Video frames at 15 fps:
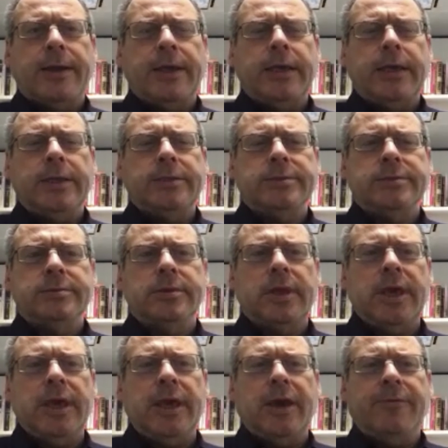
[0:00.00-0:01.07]
in
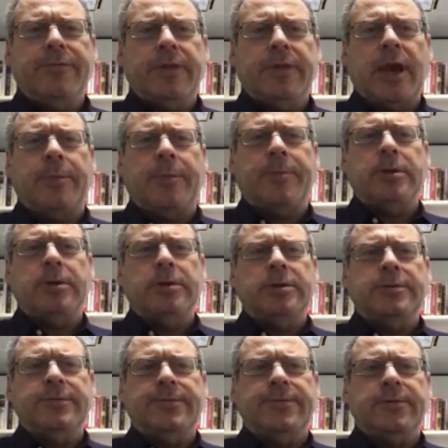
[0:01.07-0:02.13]
Kiev, the
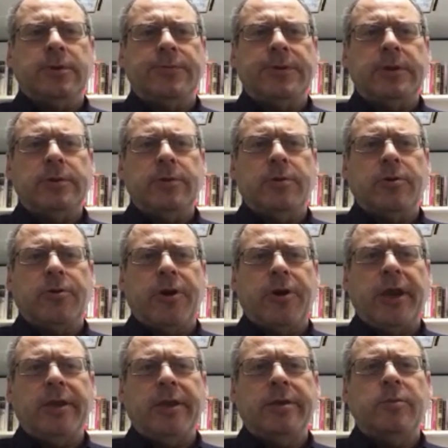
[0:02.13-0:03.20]
capital of Soviet
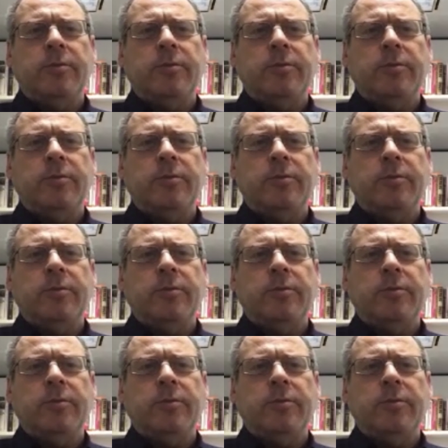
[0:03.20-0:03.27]
Ukraine.